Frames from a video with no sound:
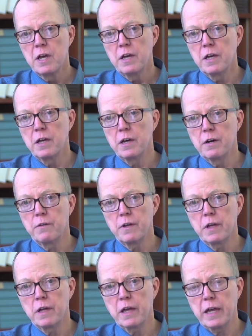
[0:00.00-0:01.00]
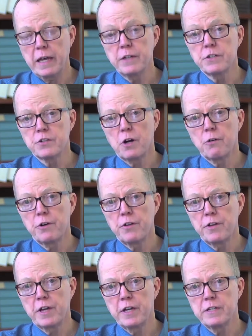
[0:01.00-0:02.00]
And it's already
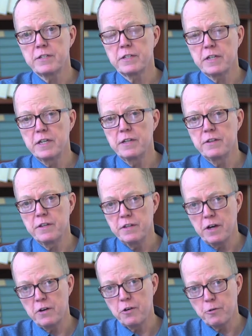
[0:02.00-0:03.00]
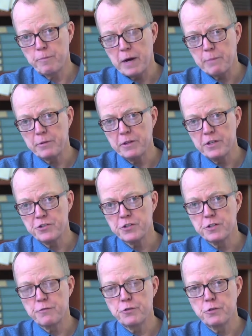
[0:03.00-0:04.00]
the case in the younger
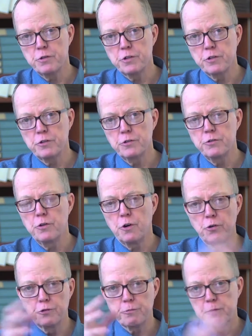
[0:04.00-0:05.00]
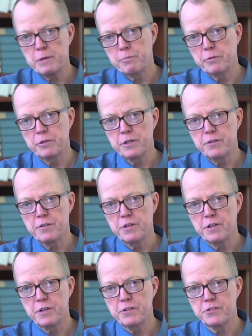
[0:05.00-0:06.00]
population. If you include older people in
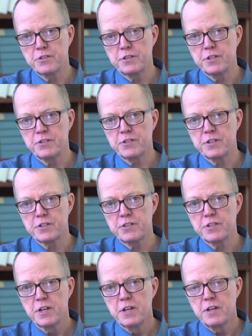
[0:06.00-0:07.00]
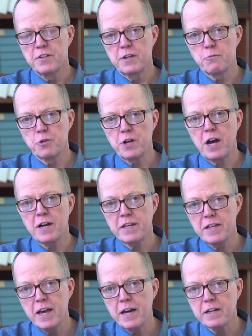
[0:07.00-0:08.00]
the statistics, then we're
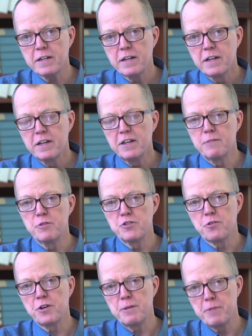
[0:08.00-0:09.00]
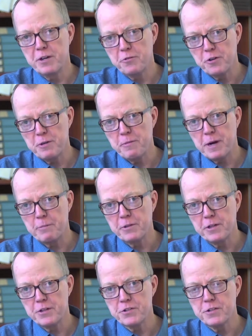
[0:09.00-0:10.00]
not yet a majority-minority
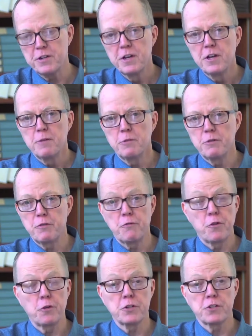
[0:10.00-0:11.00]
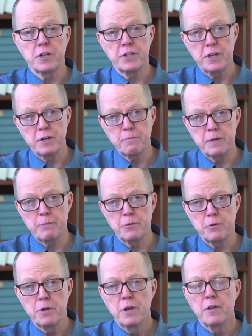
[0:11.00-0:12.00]
population. But if you focus on young
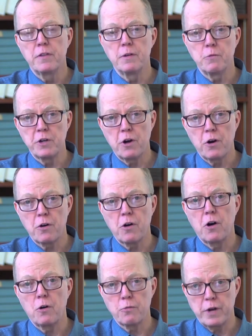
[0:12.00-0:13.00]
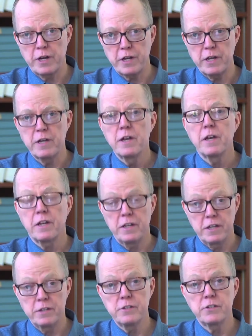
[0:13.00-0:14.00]
people, then we are already
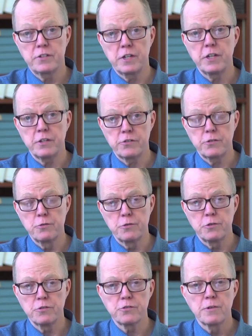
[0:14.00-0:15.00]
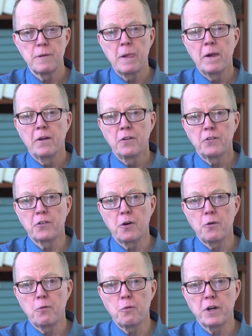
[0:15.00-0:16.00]
in city schools.
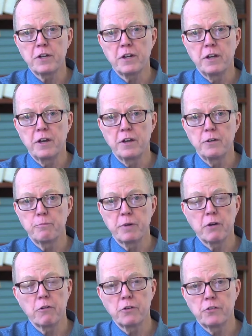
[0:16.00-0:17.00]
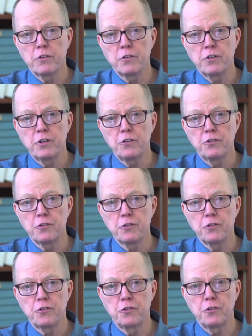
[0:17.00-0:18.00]
So what can parents and
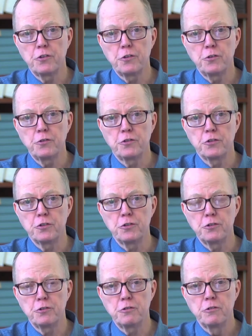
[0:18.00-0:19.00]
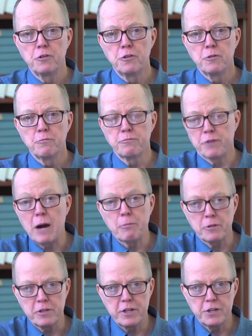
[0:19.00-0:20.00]
teachers do to
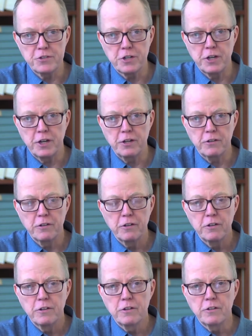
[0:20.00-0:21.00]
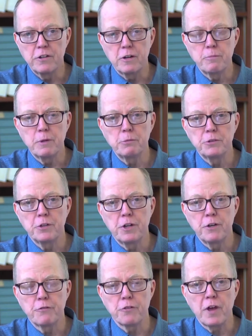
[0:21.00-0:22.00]
properly educate young people
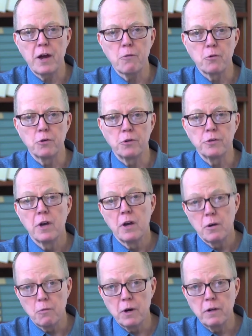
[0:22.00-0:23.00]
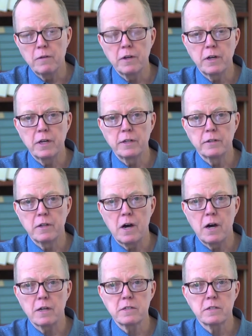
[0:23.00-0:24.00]
today for that world? Well, again,
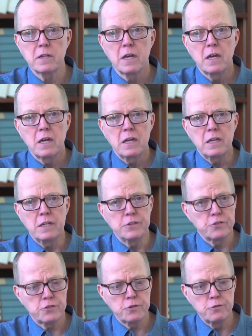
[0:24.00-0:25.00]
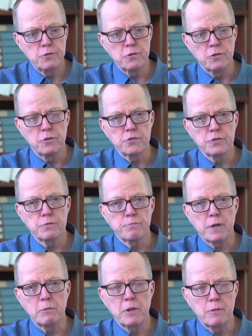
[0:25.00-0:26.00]
lots. In schools,
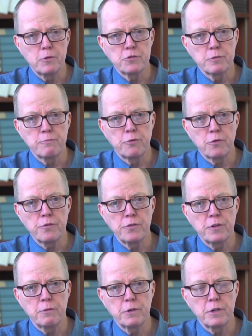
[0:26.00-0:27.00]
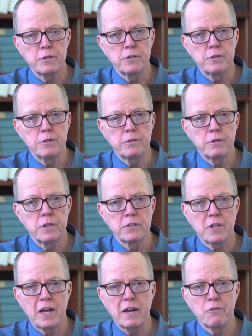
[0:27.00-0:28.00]
probably the most important thing we can do is
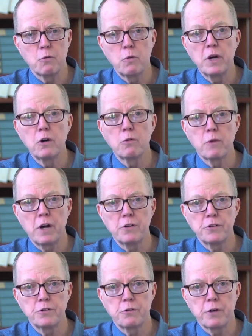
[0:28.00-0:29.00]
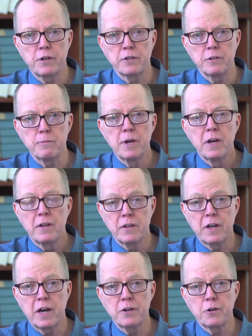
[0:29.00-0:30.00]
to have a well-rounded curriculum, the
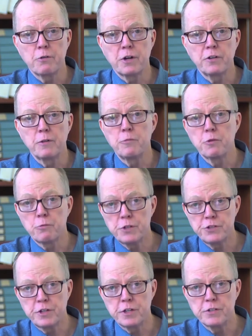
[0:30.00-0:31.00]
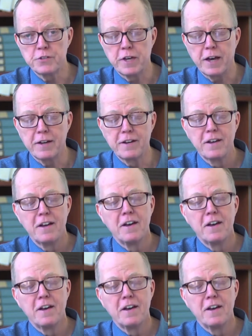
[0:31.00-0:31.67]
kind of curriculum that rich kids get.